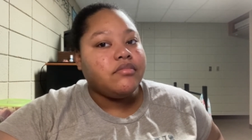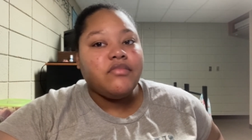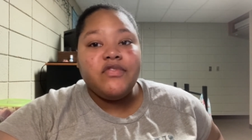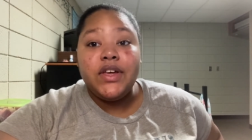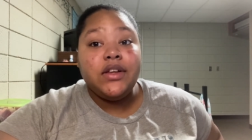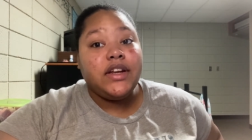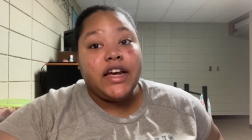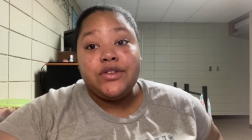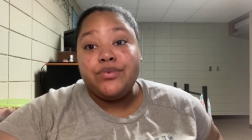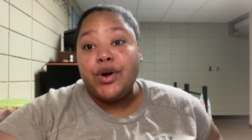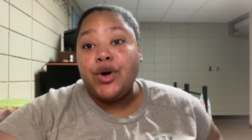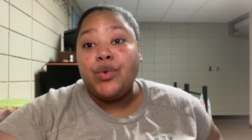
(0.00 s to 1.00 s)
Field
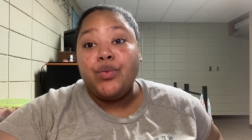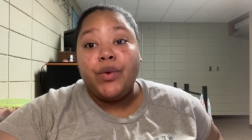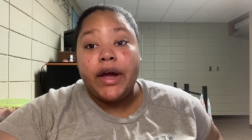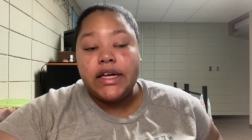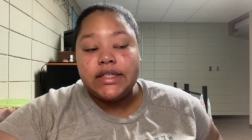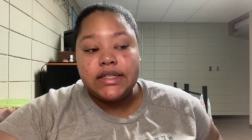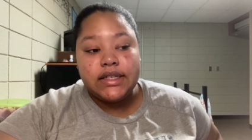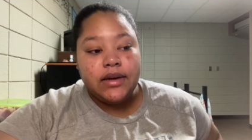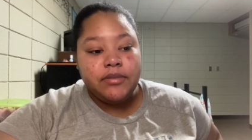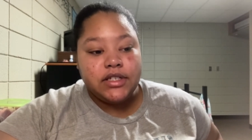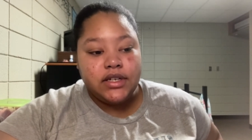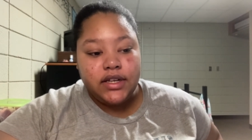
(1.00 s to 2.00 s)
days were great, I'm
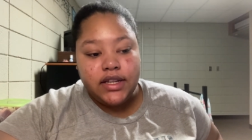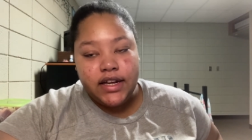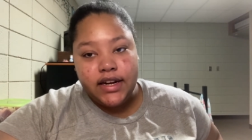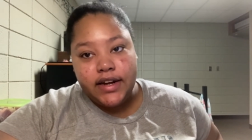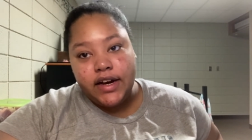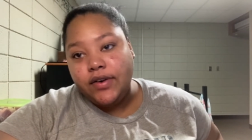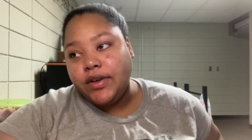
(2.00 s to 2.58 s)
gonna tell you that now.